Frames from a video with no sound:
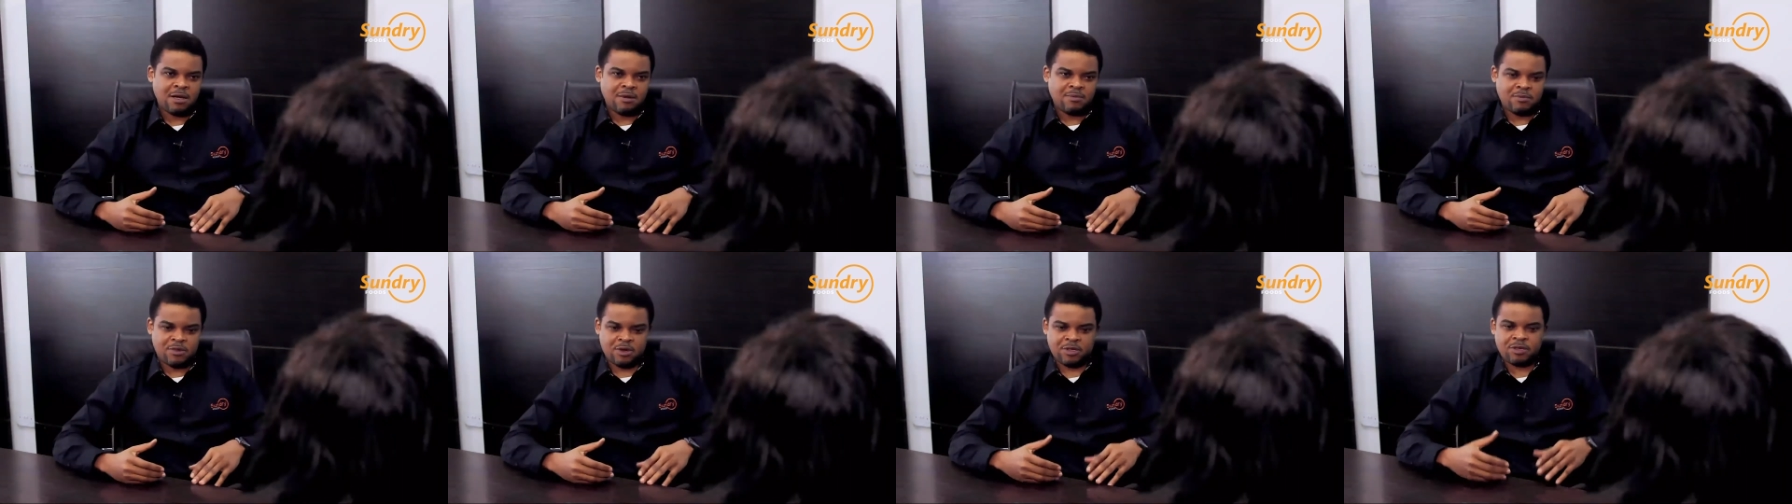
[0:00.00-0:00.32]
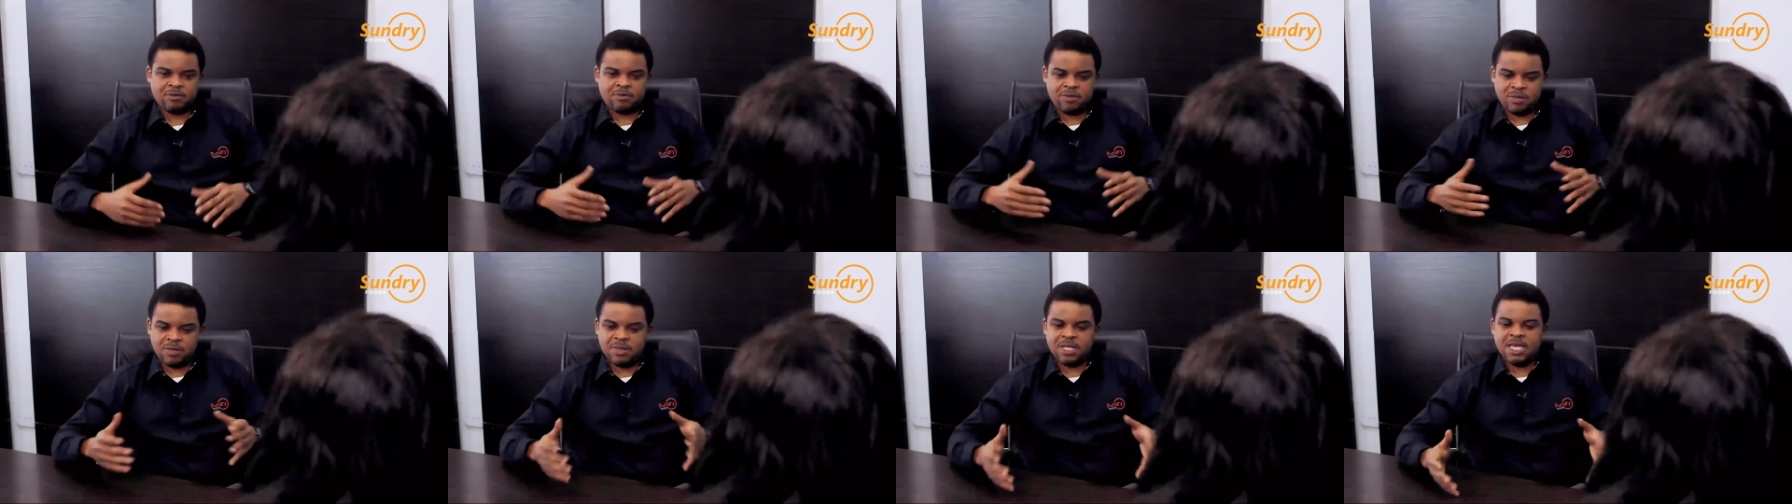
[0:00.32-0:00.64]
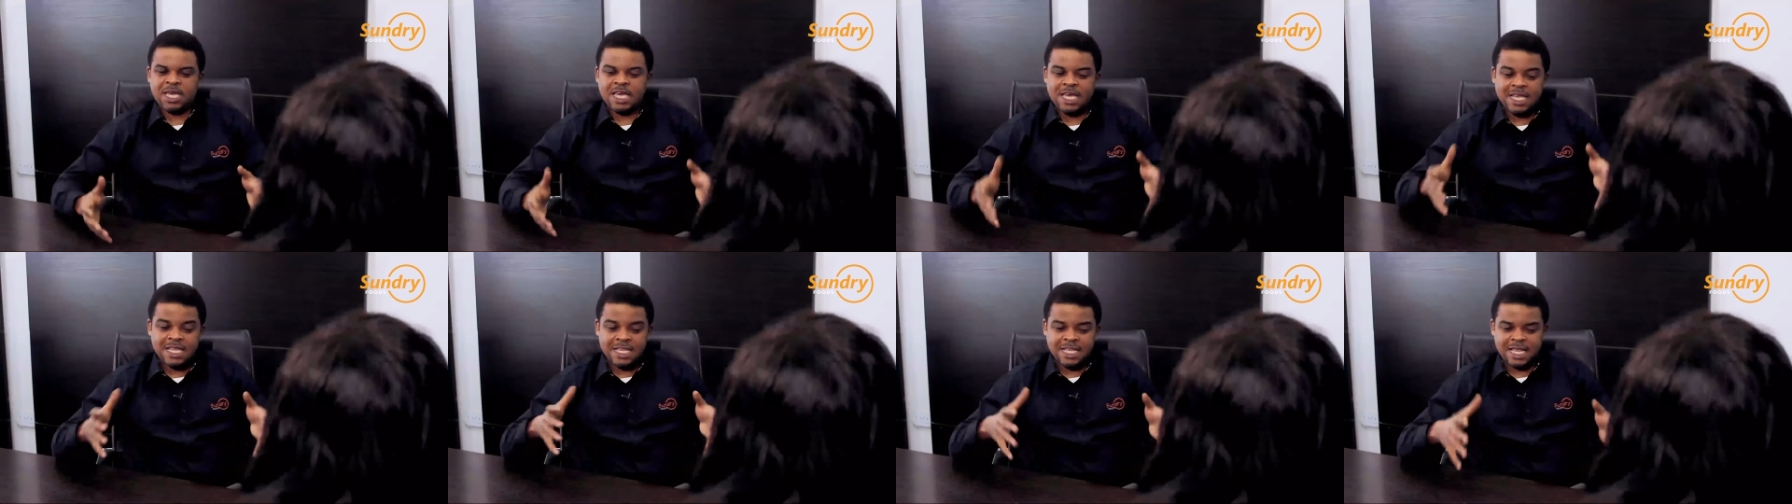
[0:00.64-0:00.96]
But
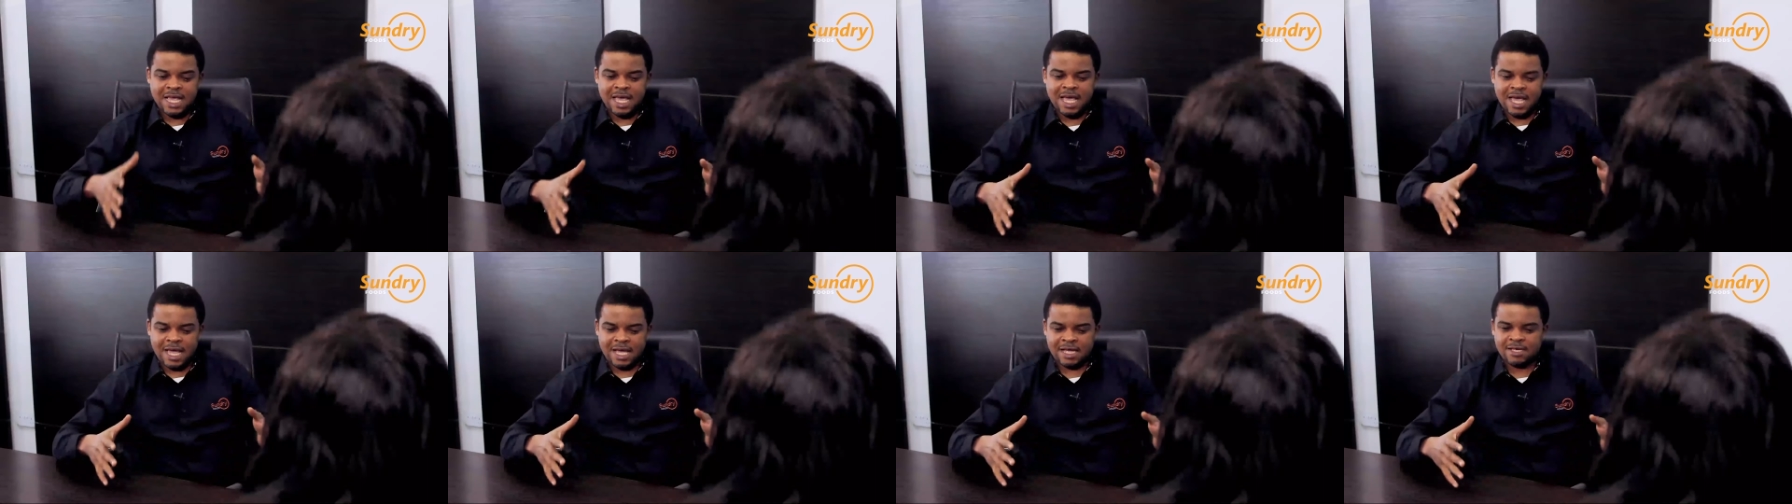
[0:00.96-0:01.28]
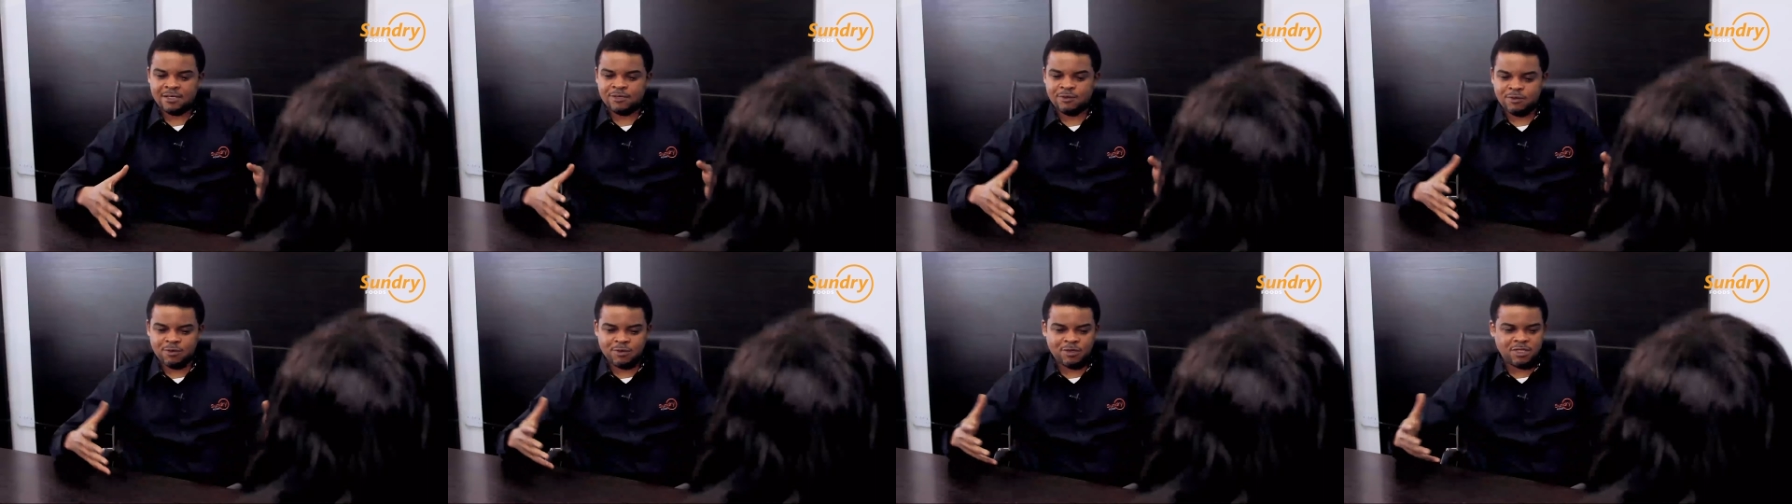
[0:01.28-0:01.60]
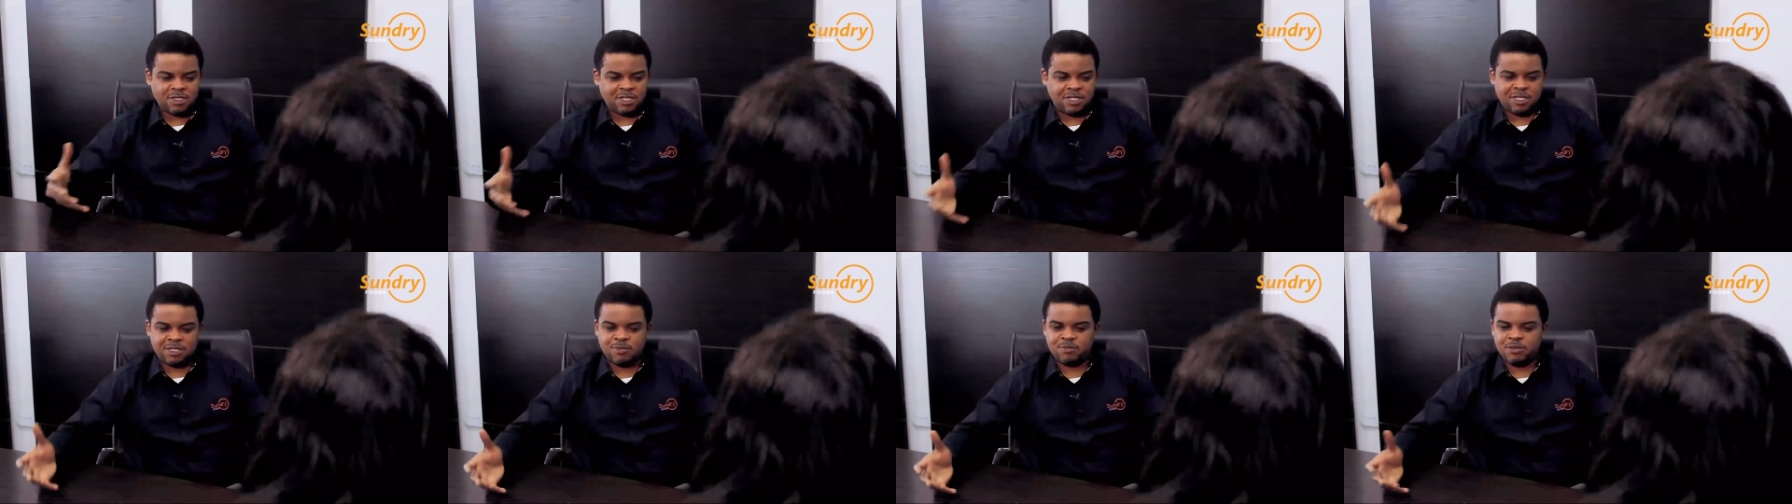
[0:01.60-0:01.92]
in there, in those
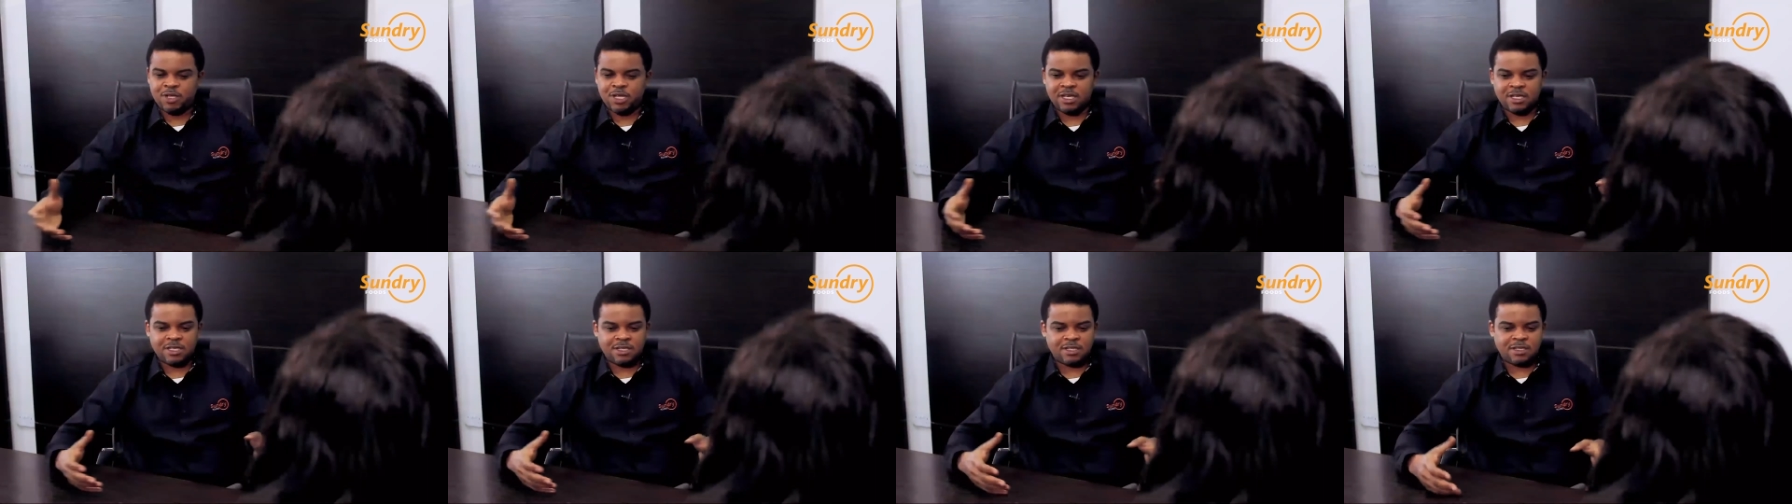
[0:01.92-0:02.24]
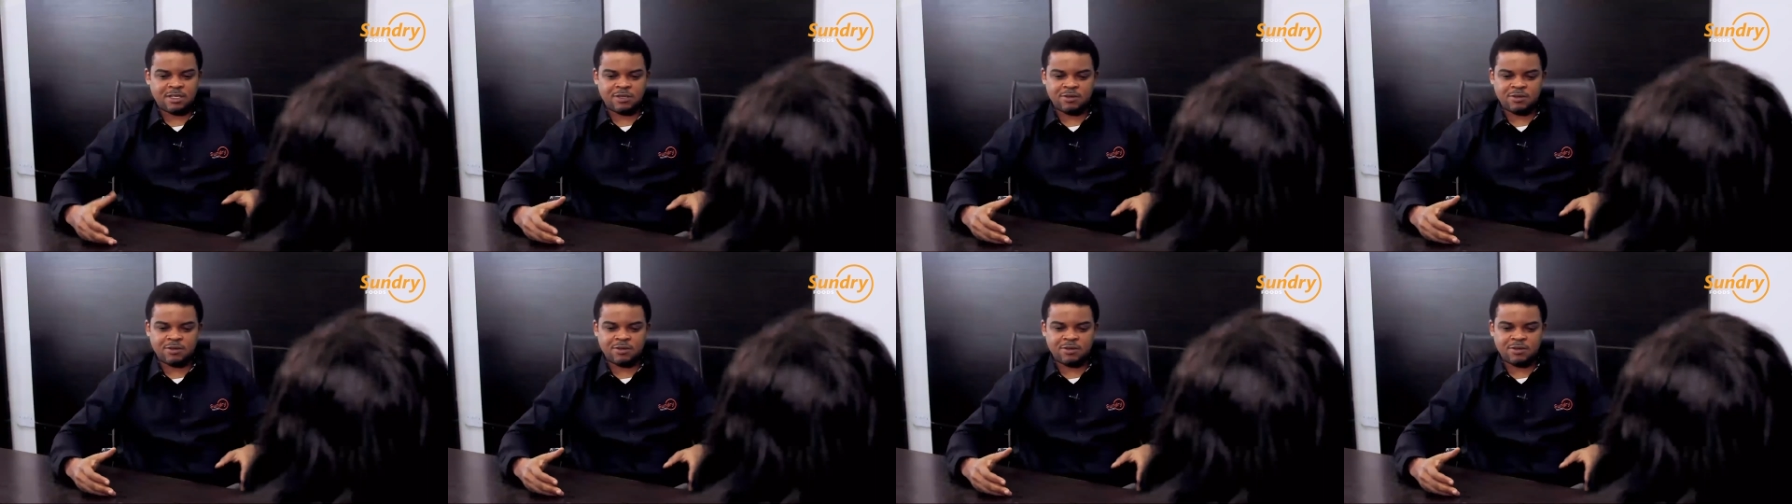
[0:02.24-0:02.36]
displays,